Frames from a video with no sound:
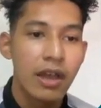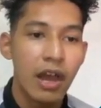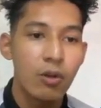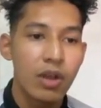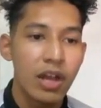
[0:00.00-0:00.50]

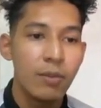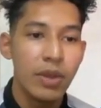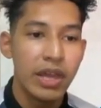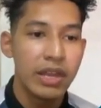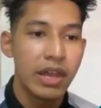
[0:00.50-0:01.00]
outcome,
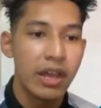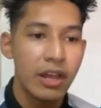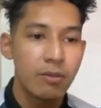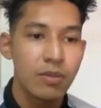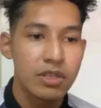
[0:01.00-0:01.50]
and
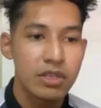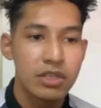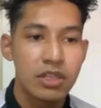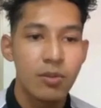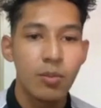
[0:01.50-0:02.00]
help
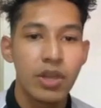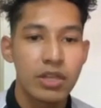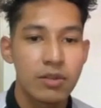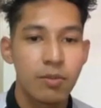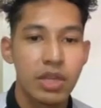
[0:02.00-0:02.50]
system
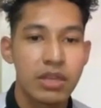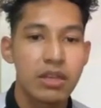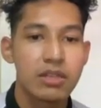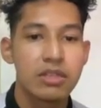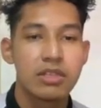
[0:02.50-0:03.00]
make
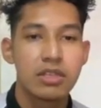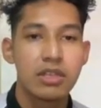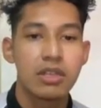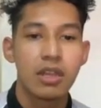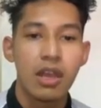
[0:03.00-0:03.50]
better
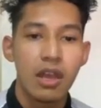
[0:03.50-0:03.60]
decisions.